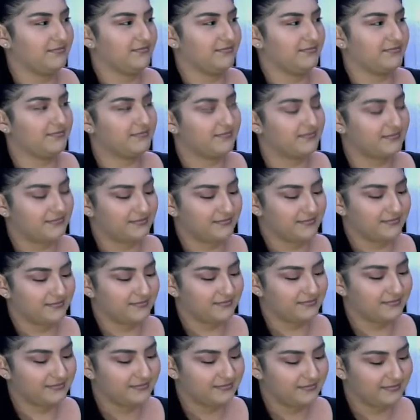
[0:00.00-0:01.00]

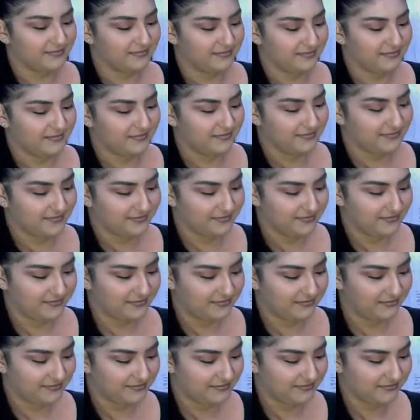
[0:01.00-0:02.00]

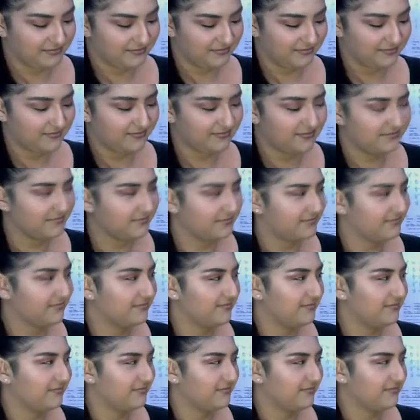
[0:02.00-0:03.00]

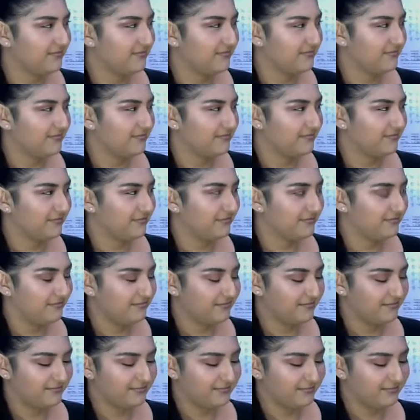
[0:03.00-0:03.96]
(silent)